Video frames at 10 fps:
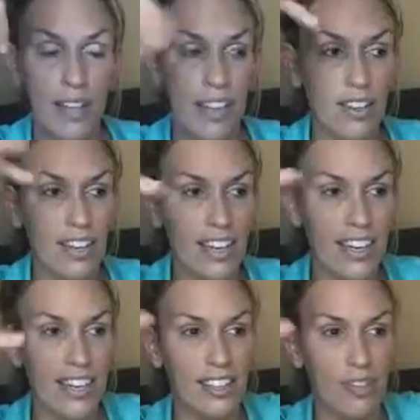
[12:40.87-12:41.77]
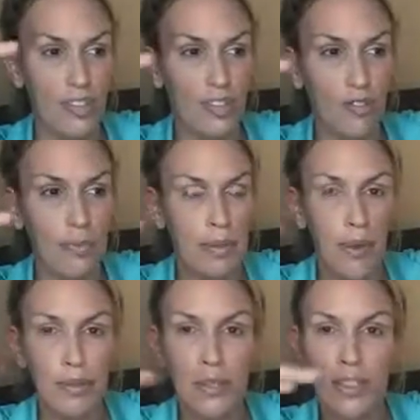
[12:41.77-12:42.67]
I look at it kind of like those scrubby
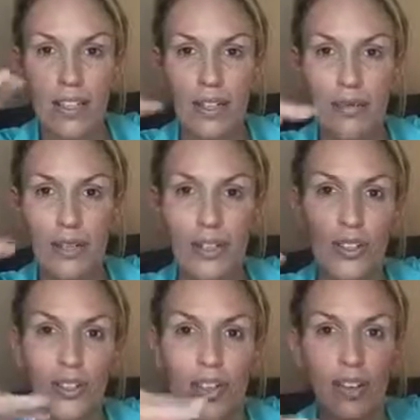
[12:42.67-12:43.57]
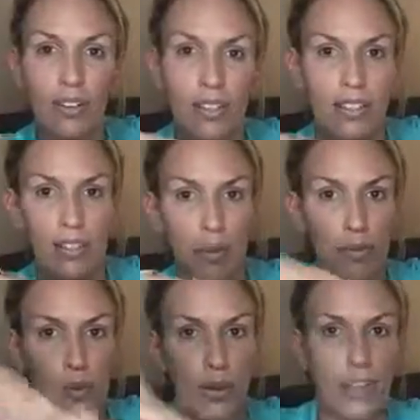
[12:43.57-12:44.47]
bubbles on the commercial. They go in and
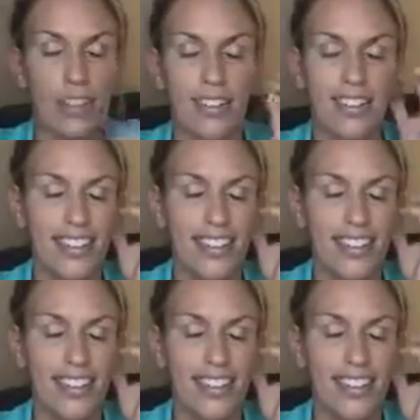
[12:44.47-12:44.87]
scrub the toilet.